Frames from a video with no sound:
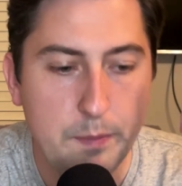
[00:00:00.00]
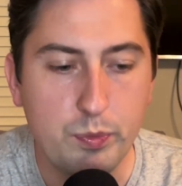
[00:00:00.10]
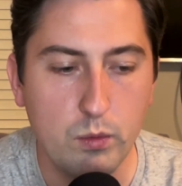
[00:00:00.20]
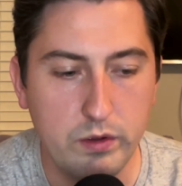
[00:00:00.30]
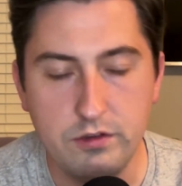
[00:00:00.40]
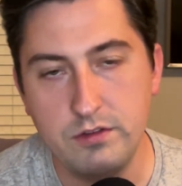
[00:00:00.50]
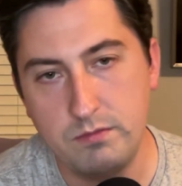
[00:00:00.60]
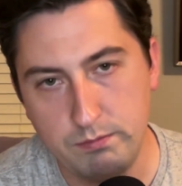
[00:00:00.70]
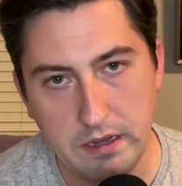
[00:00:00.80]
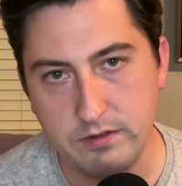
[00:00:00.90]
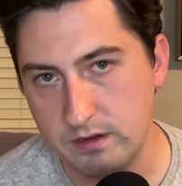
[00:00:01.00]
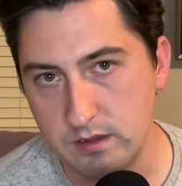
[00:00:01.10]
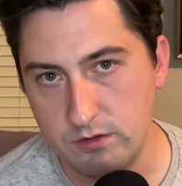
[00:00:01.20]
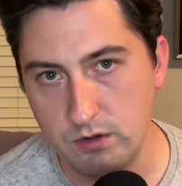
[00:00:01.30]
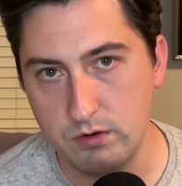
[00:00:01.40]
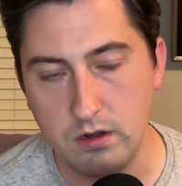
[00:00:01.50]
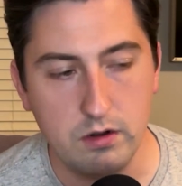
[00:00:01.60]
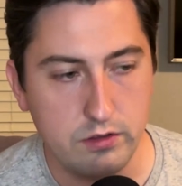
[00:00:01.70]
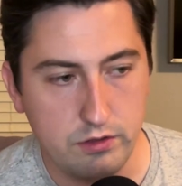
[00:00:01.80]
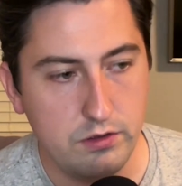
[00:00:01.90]
we just basically told her,
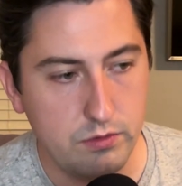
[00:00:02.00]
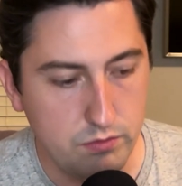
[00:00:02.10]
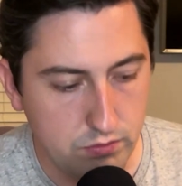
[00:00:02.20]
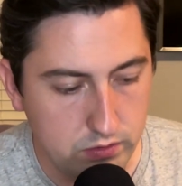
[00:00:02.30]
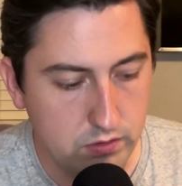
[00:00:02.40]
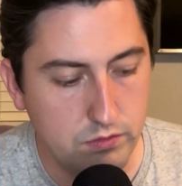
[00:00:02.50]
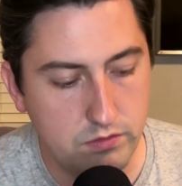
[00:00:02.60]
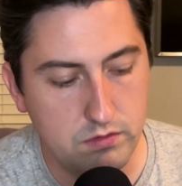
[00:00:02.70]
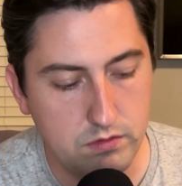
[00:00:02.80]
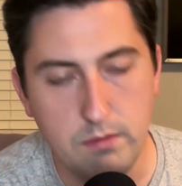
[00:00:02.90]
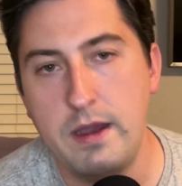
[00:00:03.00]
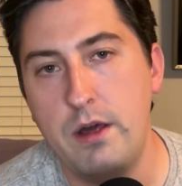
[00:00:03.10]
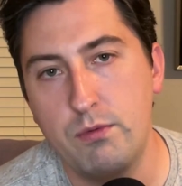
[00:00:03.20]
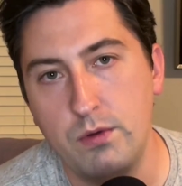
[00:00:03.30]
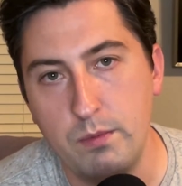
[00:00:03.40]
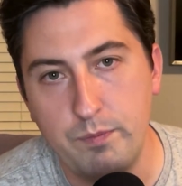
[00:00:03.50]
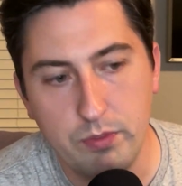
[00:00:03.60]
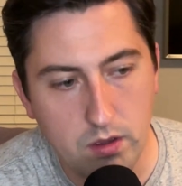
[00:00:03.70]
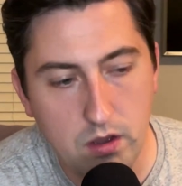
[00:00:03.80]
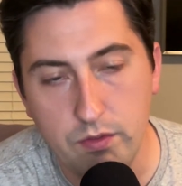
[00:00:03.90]
you use the bathroom
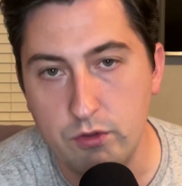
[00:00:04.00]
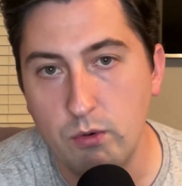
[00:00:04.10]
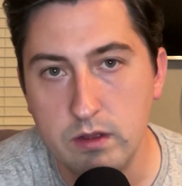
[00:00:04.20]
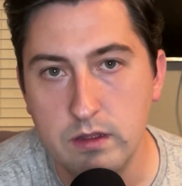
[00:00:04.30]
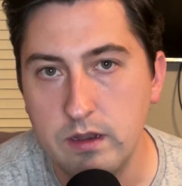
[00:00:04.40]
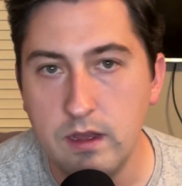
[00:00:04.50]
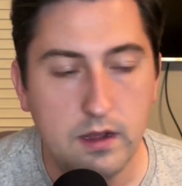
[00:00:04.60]
on the toilet.